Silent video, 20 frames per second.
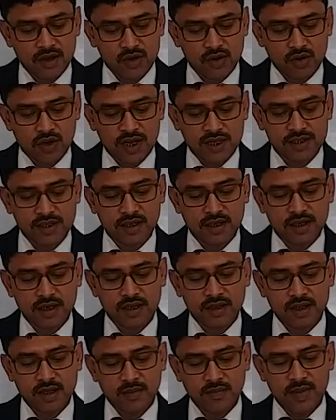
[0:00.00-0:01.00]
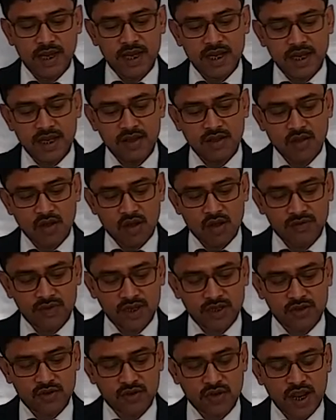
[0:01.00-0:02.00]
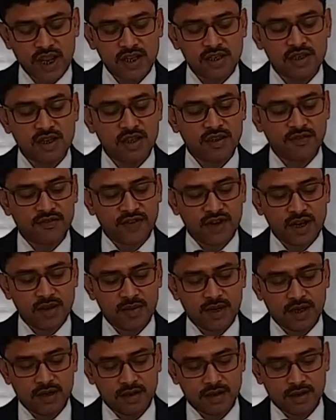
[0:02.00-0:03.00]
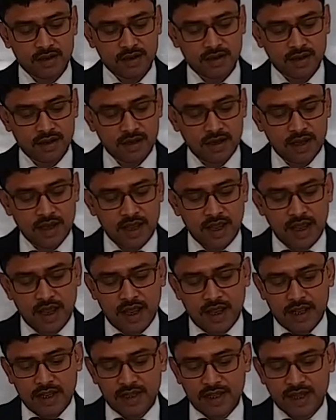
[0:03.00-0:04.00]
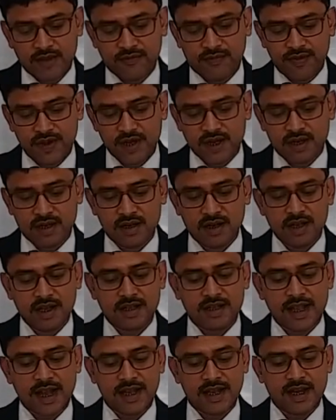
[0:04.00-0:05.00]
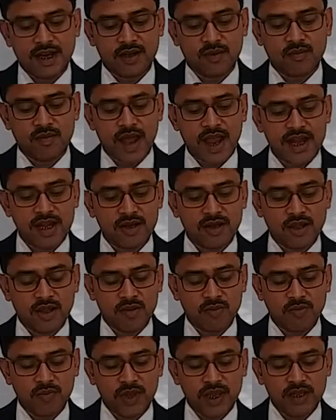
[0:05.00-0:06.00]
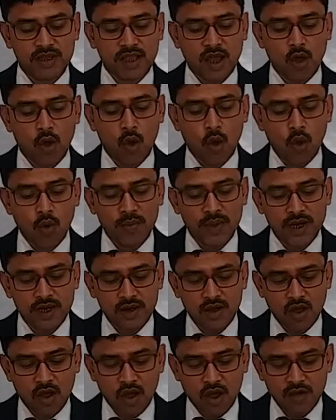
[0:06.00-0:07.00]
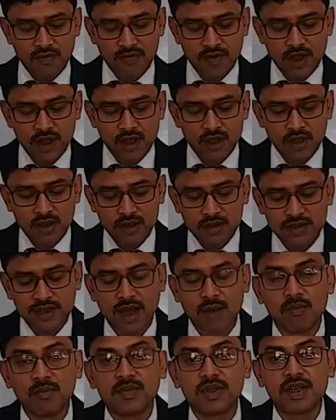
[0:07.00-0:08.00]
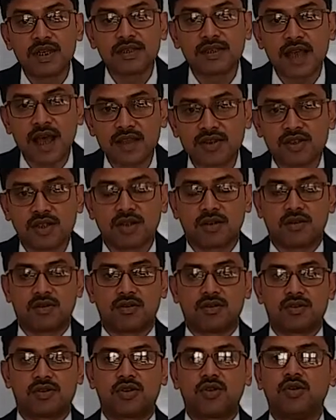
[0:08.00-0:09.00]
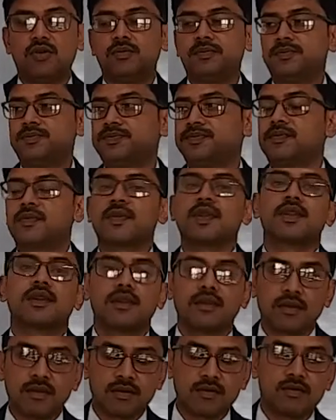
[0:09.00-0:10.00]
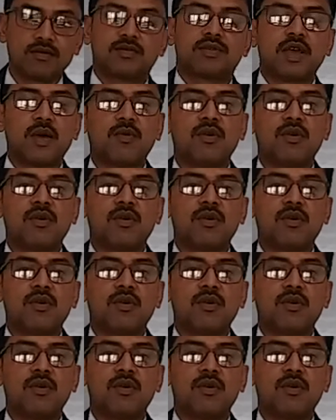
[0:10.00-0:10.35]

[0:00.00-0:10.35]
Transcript: to ascertain the meaning of the strange phenomenon. They feared that it might be the omen of some disaster. So some